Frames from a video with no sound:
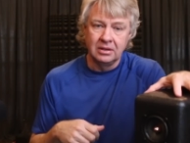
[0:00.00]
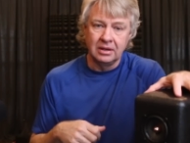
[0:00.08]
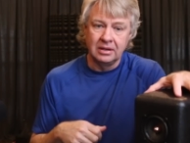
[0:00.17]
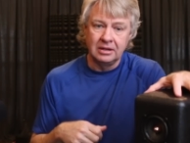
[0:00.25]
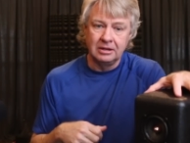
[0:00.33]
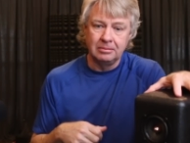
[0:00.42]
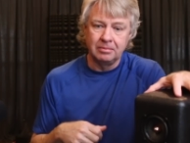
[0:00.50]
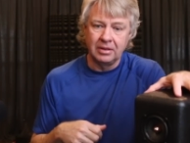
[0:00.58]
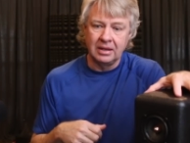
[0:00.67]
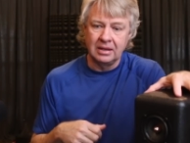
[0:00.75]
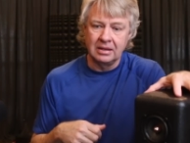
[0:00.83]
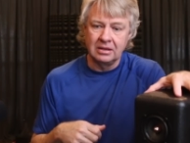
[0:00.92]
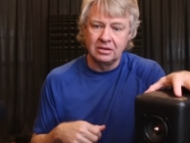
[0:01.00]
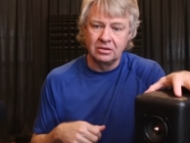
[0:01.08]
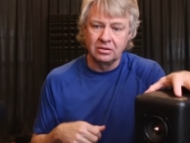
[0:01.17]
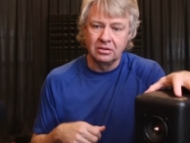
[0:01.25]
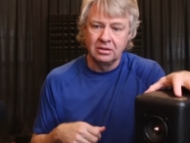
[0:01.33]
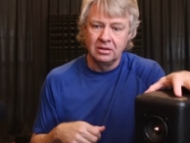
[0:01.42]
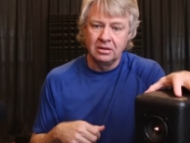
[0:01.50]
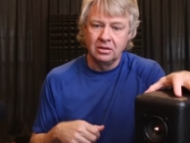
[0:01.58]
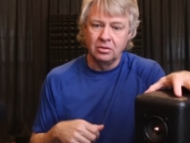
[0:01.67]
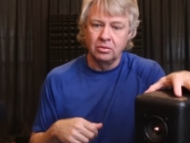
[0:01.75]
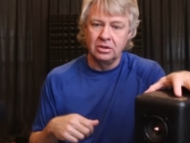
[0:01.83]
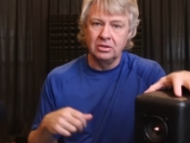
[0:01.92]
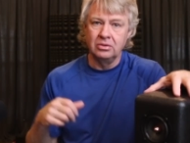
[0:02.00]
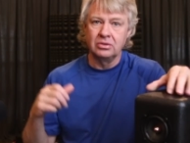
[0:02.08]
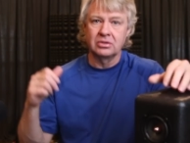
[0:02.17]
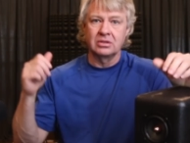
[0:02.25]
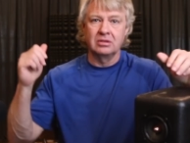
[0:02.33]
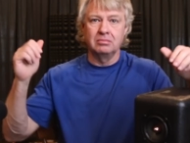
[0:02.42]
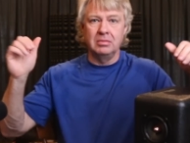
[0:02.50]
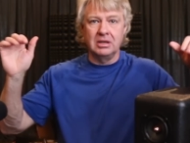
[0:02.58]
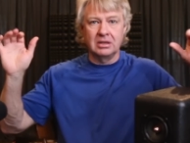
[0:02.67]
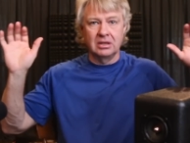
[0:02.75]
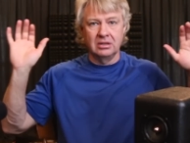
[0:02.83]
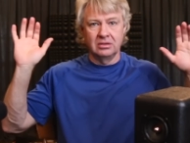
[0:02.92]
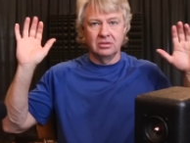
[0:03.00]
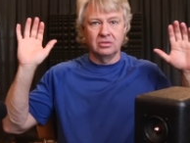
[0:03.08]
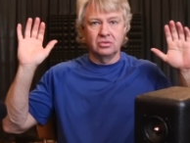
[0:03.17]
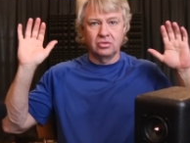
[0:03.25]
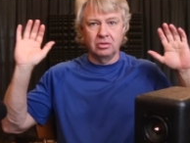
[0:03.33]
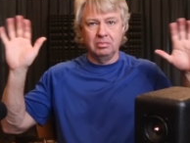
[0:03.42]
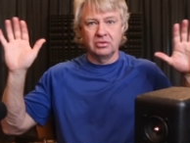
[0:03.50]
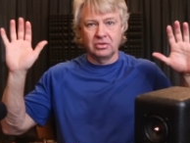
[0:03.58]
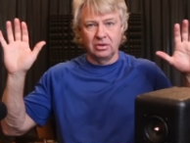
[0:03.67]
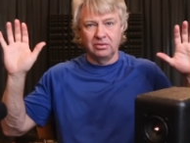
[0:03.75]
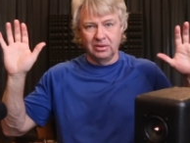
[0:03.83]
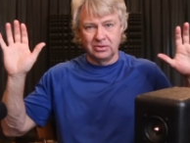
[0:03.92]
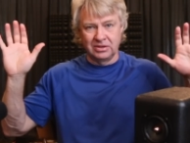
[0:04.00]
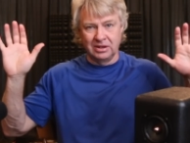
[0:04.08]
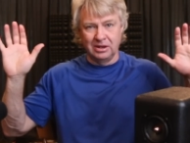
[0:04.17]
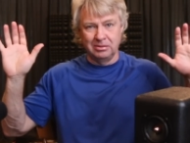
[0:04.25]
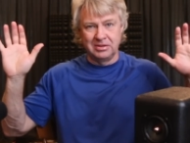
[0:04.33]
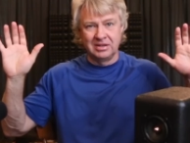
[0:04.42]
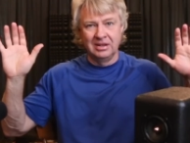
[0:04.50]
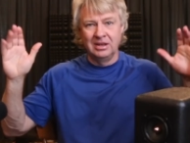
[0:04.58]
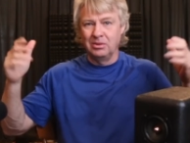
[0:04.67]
and we used the big triple servo subs,